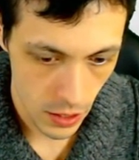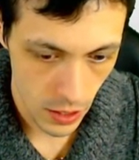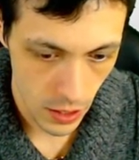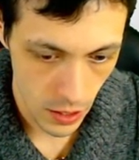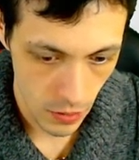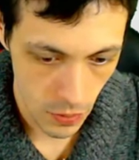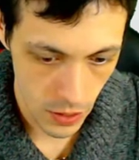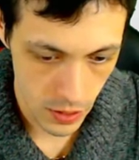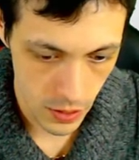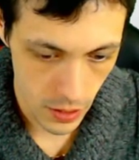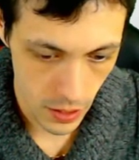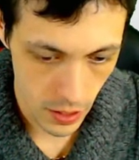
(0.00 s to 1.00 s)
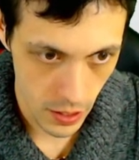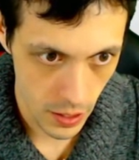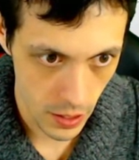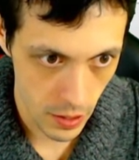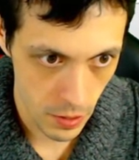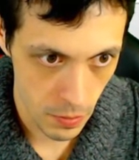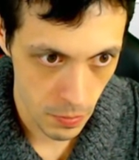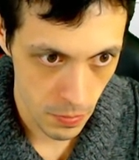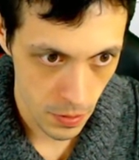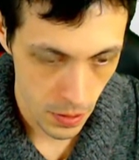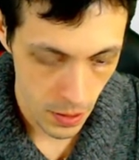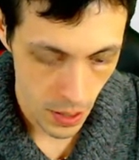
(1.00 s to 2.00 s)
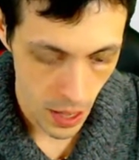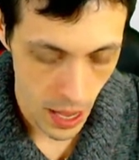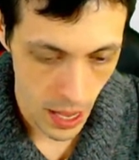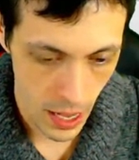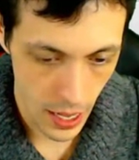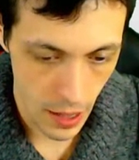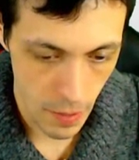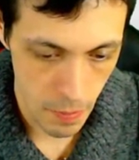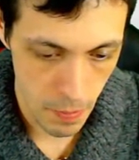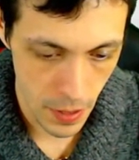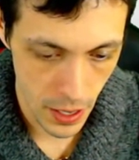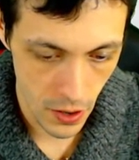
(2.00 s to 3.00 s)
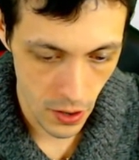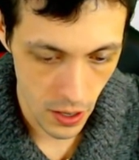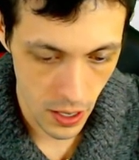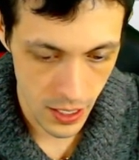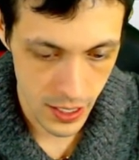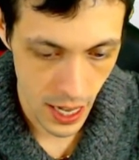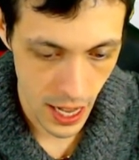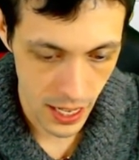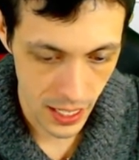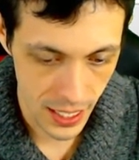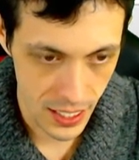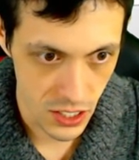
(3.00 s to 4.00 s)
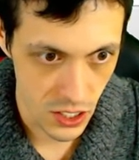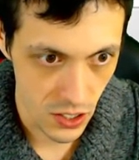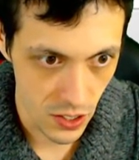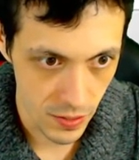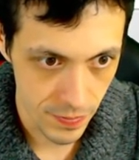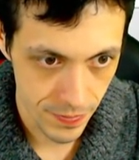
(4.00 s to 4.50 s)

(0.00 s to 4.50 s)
Uh, what is it? E M uh, emitter dot listener.